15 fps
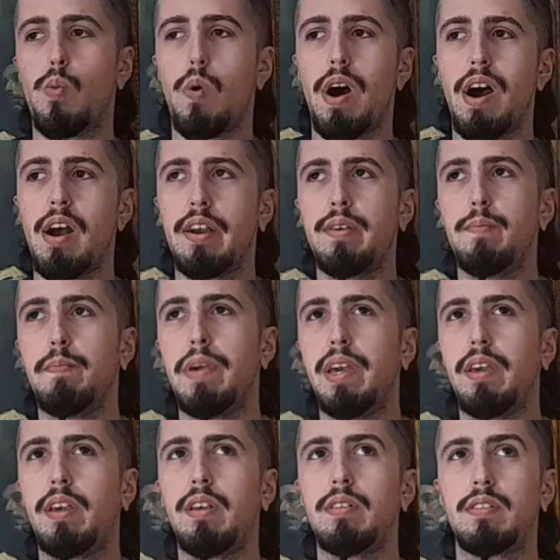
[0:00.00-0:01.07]
why
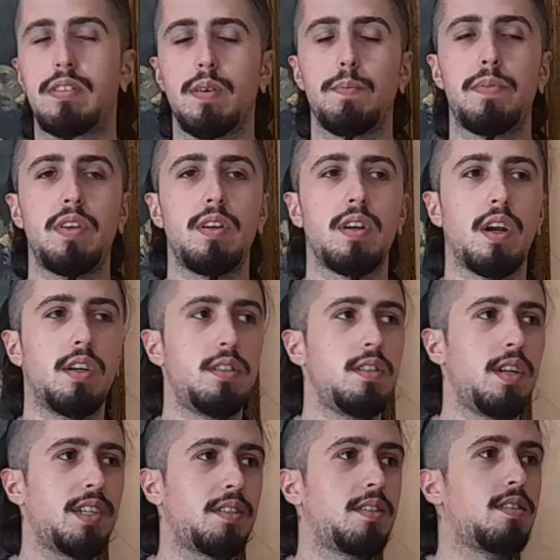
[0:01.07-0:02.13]
making something
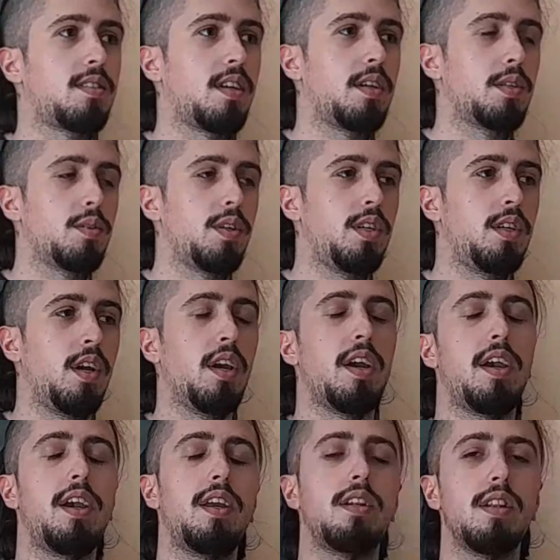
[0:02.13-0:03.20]
unnecessary
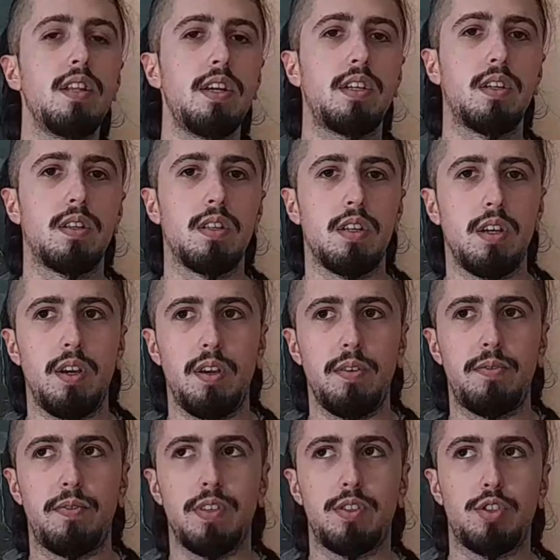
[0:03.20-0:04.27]
illegal
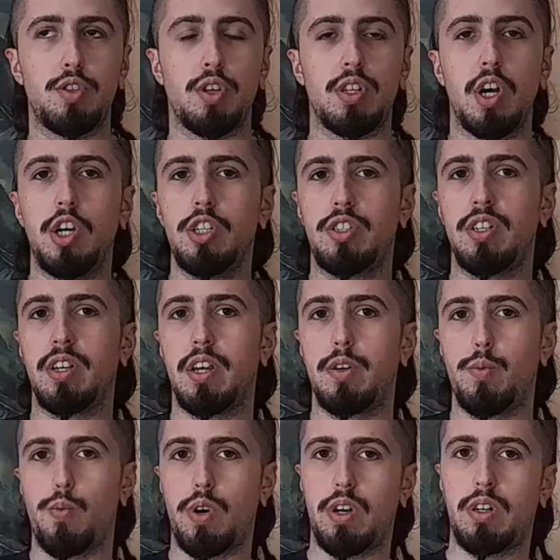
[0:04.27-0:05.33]
if it's not hurting
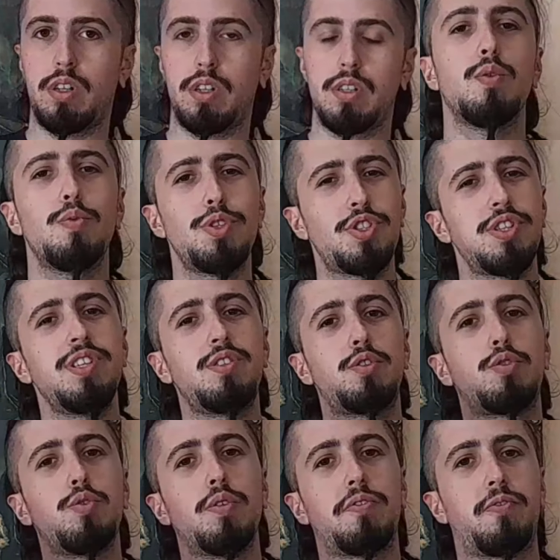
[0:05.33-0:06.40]
anyone which leads
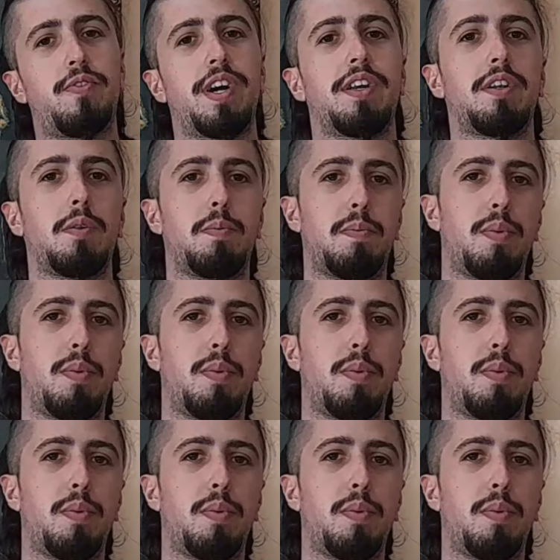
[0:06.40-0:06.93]
to a final